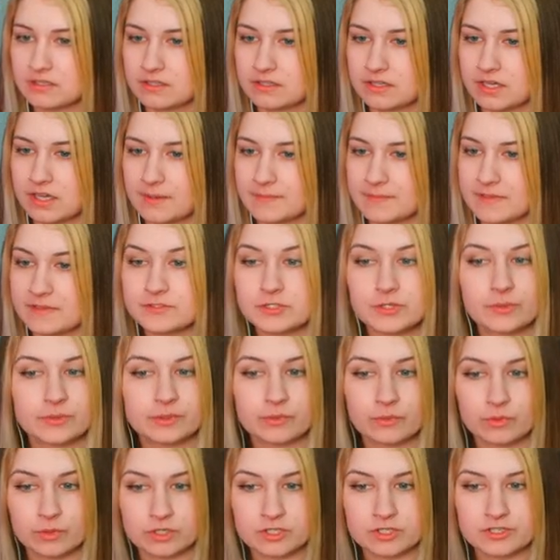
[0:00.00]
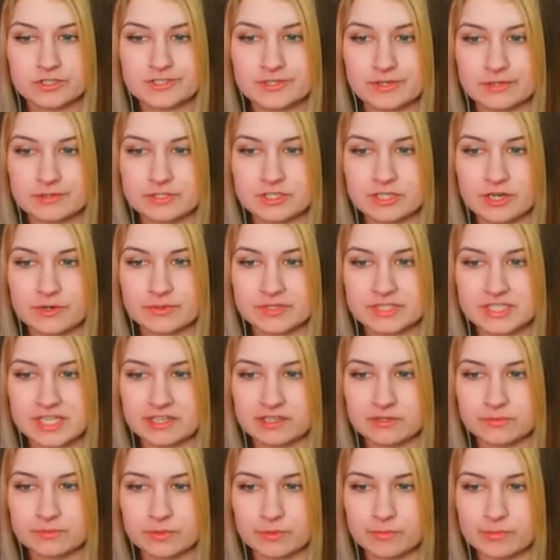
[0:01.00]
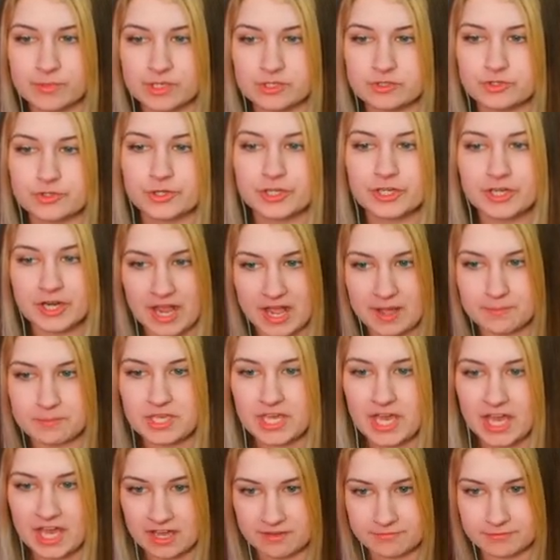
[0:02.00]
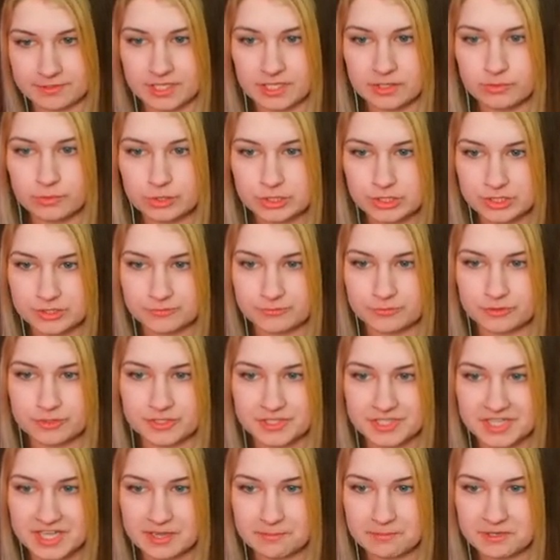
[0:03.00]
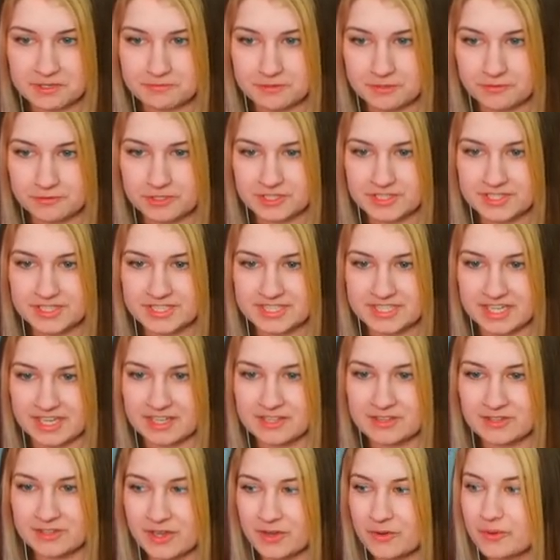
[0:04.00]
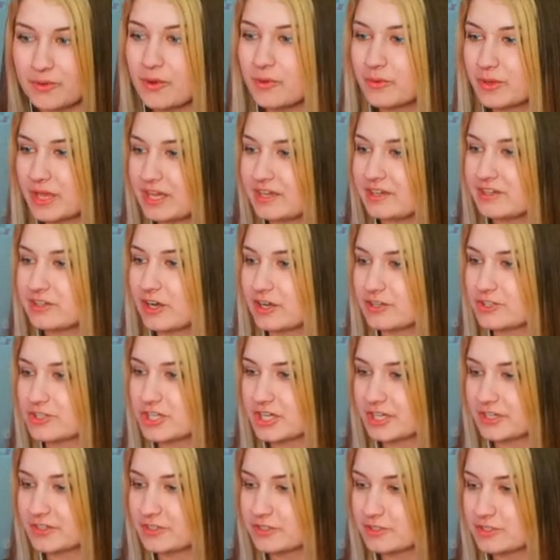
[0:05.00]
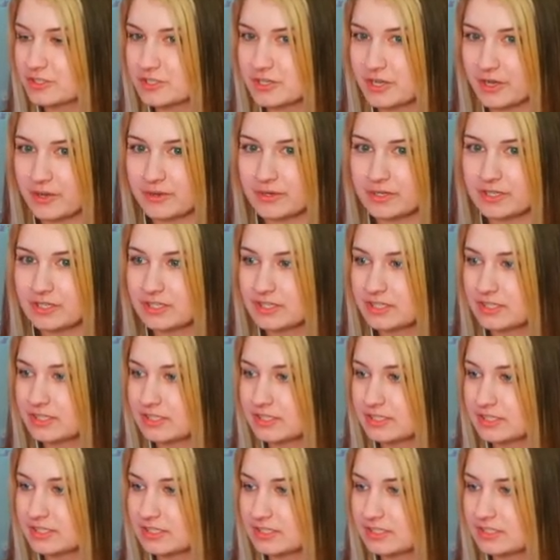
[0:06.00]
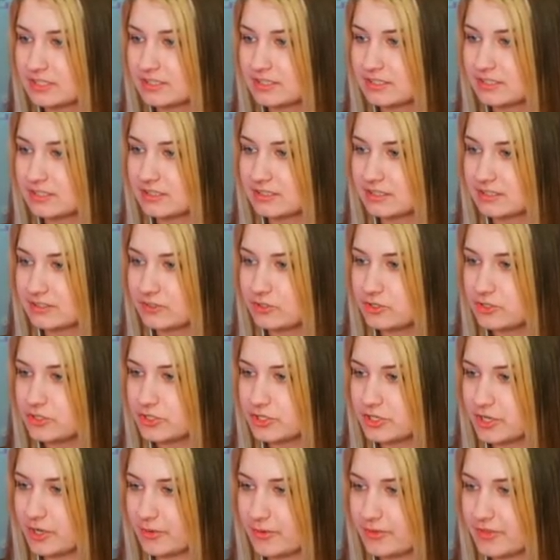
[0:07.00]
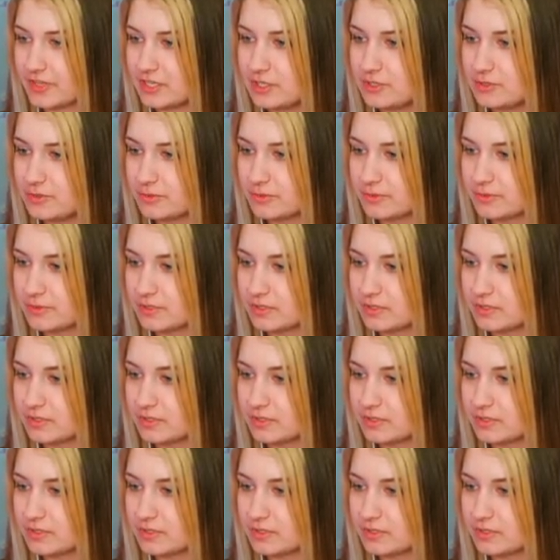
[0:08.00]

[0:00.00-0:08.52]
Um, you have to go in order, so I'd start with Danganronpa, Trigger Happy Havoc, which is the first game. My favorite is the second go. Okay, gotcha. Good to know. Good to know. Thank you.